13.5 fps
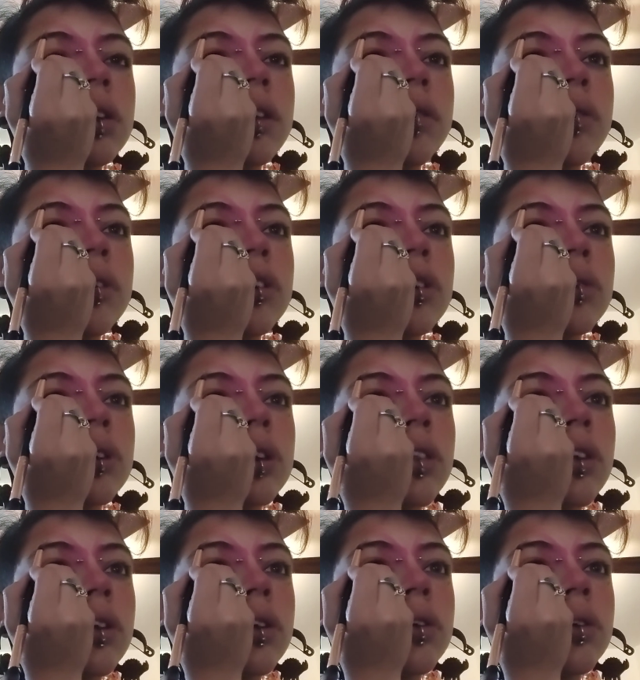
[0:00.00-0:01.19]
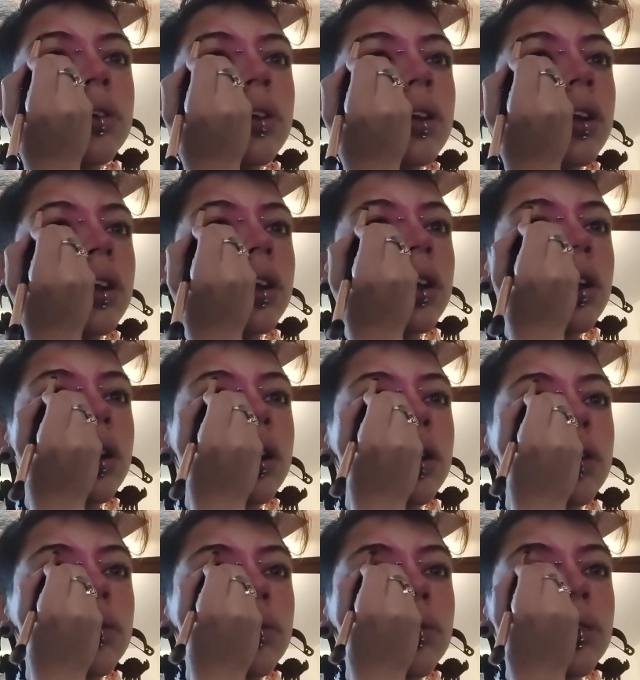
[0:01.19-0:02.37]
they won't turn red though.
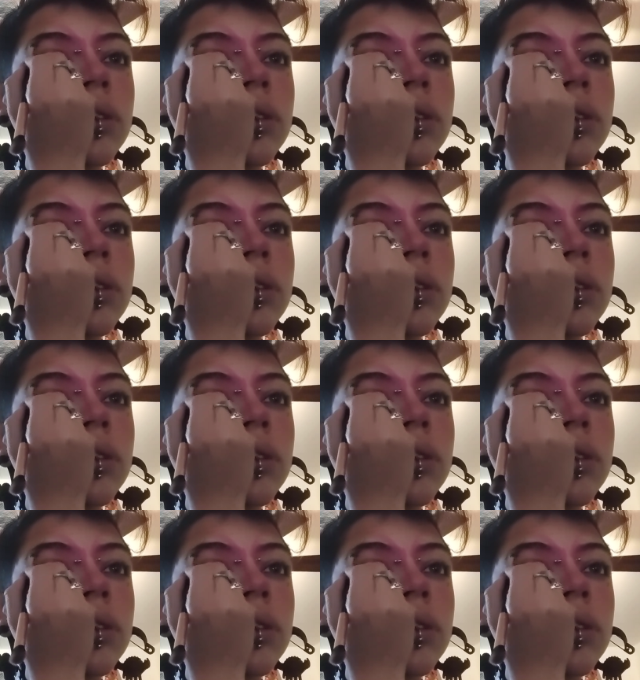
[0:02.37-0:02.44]
I'm